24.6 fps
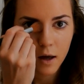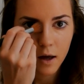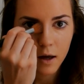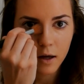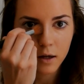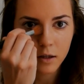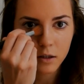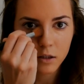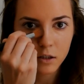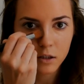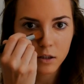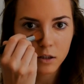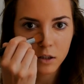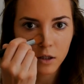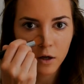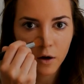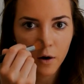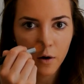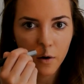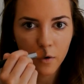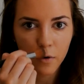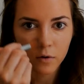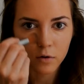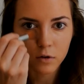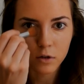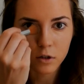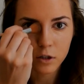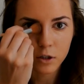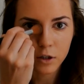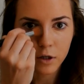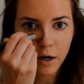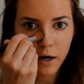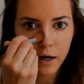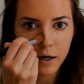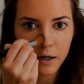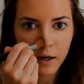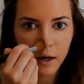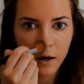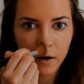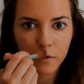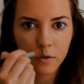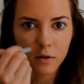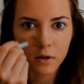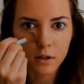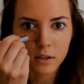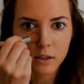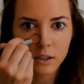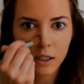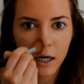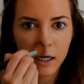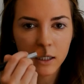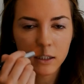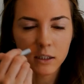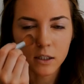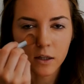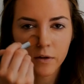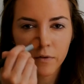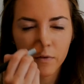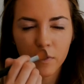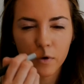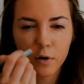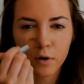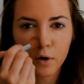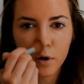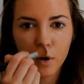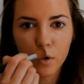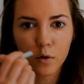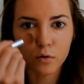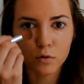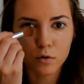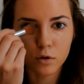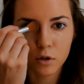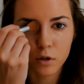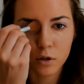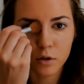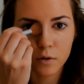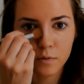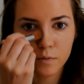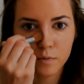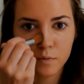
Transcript: and just go straight down the sides of your nose.